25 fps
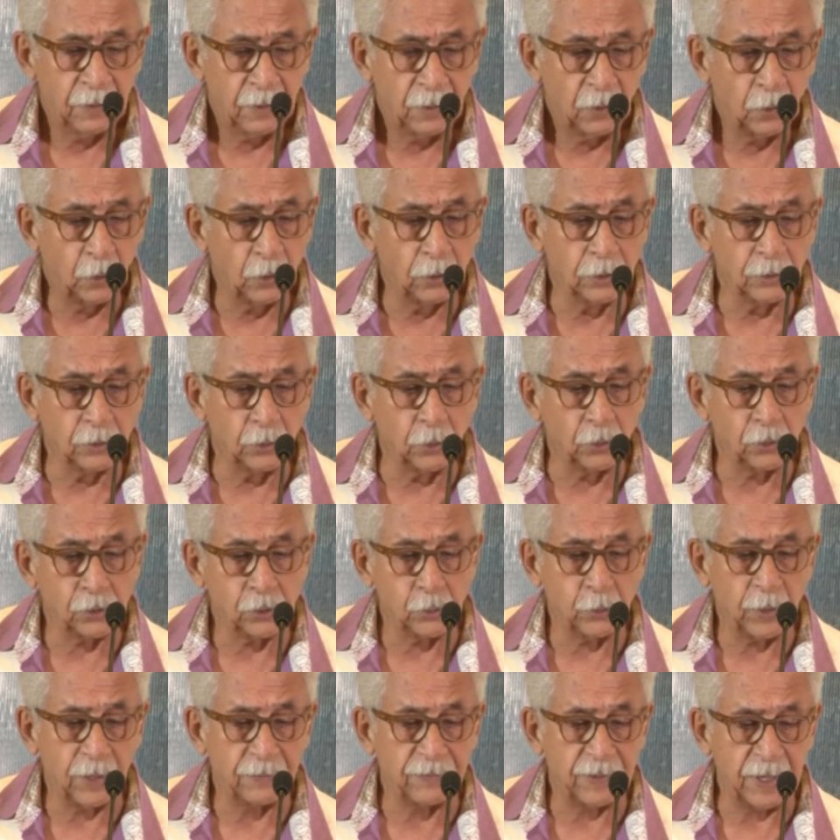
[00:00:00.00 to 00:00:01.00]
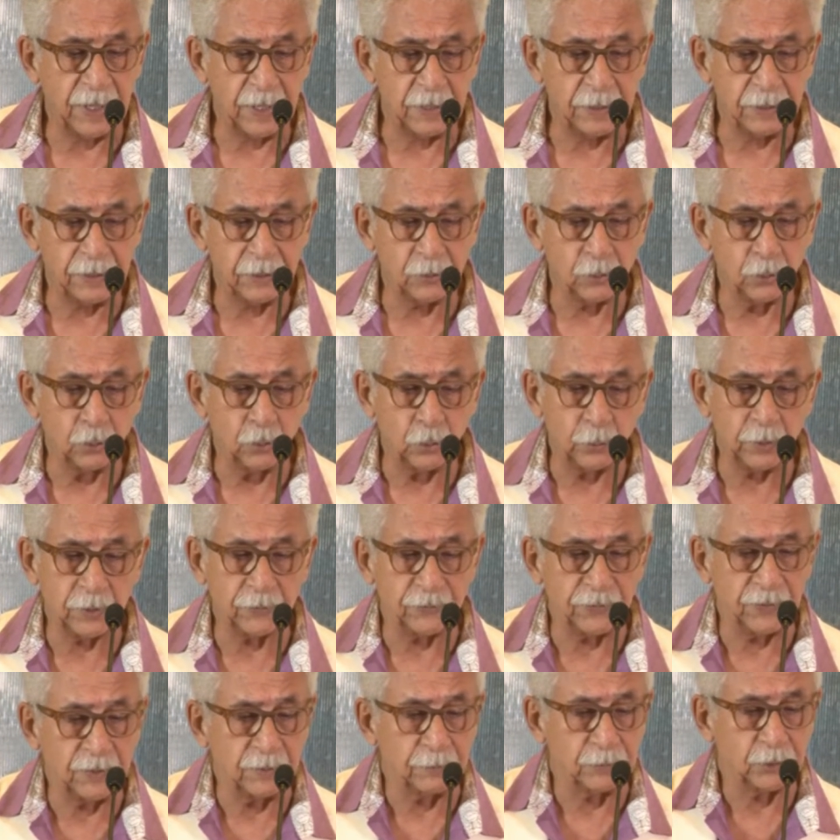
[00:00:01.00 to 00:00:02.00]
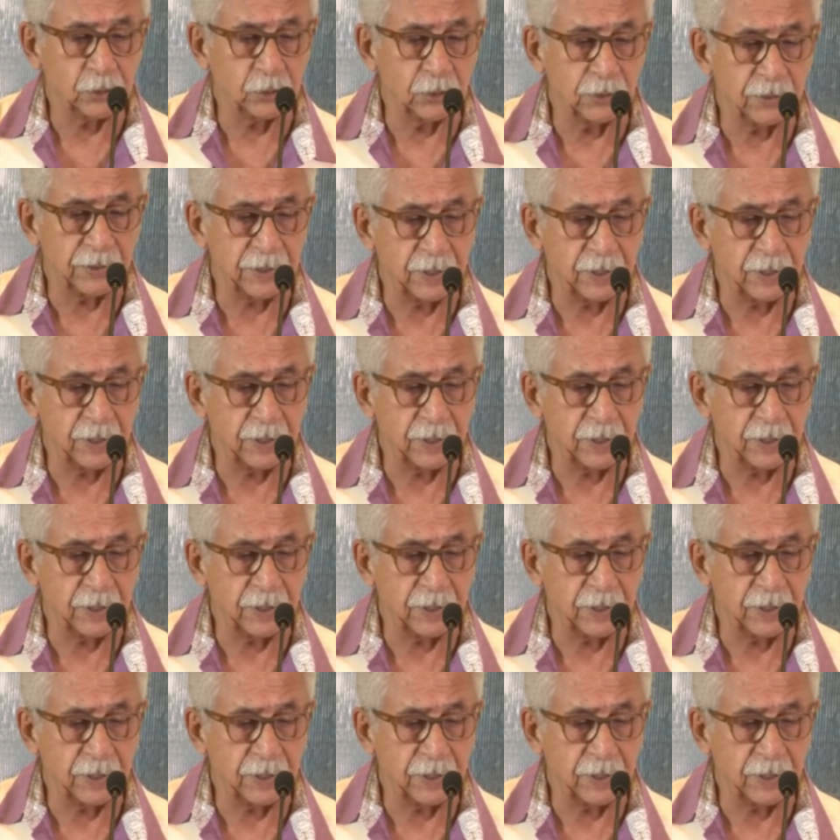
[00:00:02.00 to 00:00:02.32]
All those who have anything to do with film should